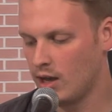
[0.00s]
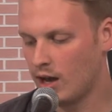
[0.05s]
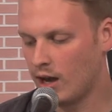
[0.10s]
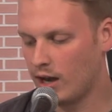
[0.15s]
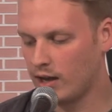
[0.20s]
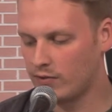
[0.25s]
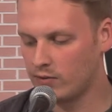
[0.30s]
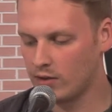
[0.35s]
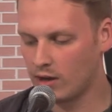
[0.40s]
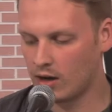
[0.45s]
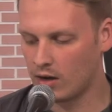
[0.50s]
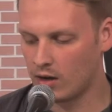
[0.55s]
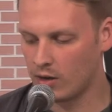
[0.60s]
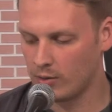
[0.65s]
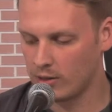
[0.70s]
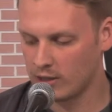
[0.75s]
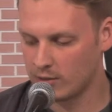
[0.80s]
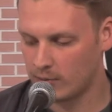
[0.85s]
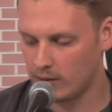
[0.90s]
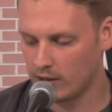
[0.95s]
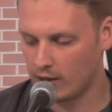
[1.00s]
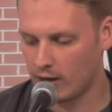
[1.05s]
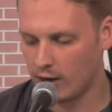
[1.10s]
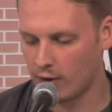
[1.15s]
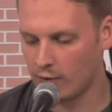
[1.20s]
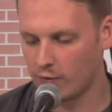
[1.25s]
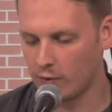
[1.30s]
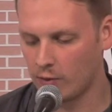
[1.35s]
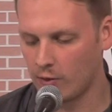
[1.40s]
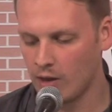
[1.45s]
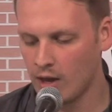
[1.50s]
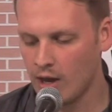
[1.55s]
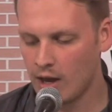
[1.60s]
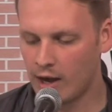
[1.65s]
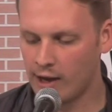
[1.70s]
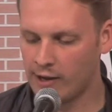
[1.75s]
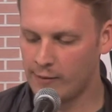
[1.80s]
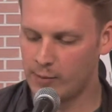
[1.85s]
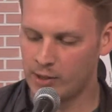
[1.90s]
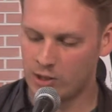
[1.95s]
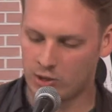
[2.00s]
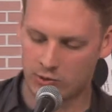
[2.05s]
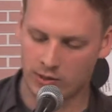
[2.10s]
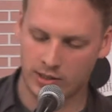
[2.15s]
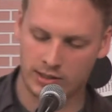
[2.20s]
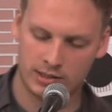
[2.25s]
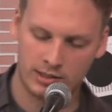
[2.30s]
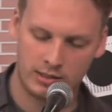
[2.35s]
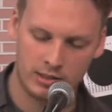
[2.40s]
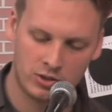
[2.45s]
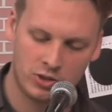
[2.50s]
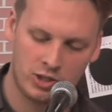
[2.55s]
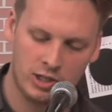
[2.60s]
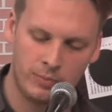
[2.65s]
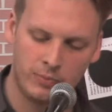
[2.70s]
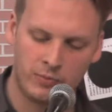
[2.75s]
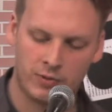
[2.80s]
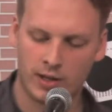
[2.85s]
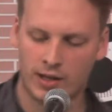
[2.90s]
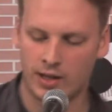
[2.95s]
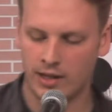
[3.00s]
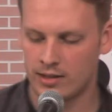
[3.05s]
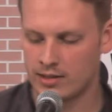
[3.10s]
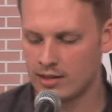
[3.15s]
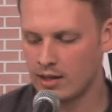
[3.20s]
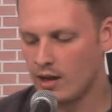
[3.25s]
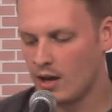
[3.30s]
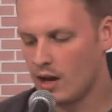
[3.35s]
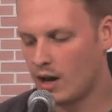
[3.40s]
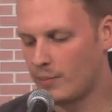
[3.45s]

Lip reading: I have not always been careful. I have been tricked into cheap flights.